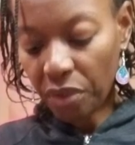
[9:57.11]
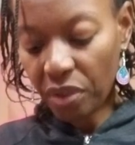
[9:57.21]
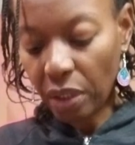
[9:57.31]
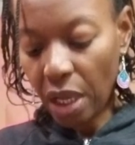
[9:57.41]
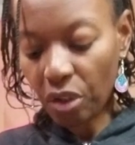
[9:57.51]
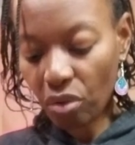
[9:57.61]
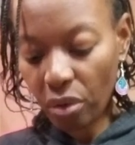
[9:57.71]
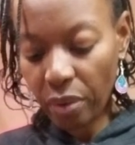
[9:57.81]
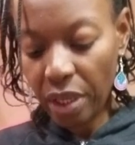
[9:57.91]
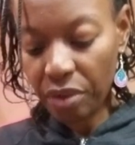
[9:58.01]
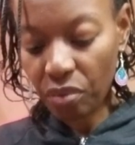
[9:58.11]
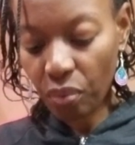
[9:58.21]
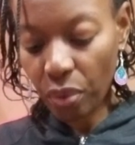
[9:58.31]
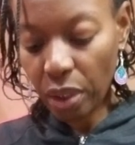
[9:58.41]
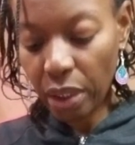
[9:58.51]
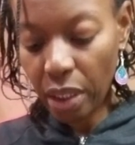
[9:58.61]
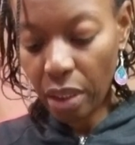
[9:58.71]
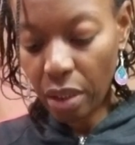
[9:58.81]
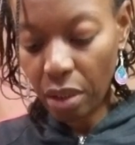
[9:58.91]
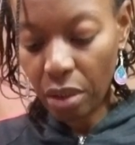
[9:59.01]
cilantro is really
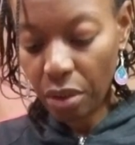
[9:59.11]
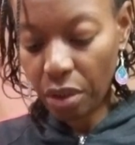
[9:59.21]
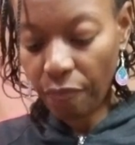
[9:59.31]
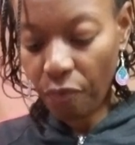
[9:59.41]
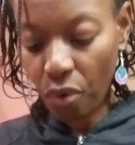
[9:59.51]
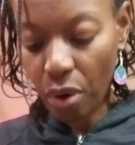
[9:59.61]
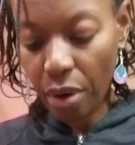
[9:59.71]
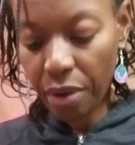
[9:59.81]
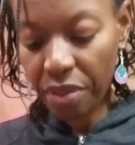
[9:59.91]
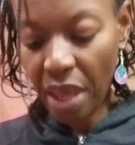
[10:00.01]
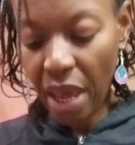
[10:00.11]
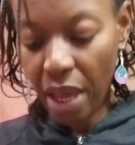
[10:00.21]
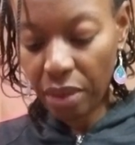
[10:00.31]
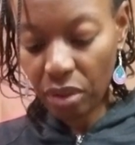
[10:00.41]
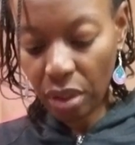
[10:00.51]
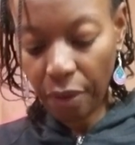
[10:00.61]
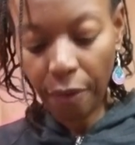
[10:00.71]
good for that.